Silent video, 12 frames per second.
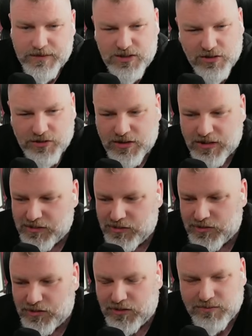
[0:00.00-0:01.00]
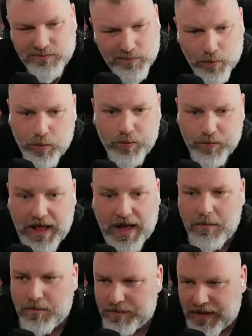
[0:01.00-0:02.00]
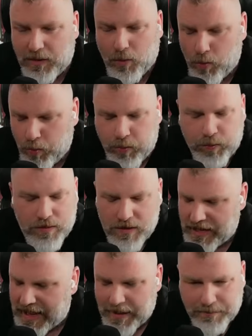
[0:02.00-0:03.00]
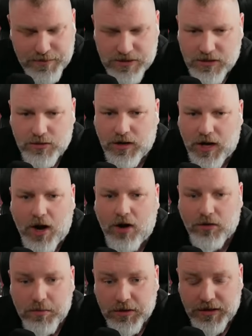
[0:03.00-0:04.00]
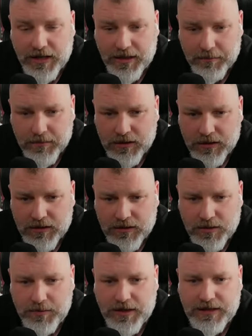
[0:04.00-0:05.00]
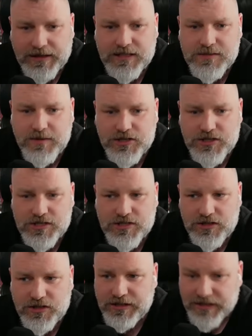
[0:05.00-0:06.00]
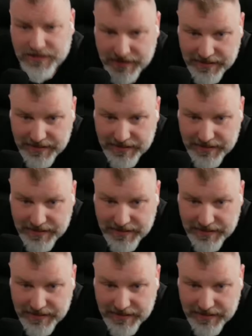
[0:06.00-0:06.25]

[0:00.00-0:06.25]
you know, you're kind of going to go, that absolute horrible game that we had against Manchester United,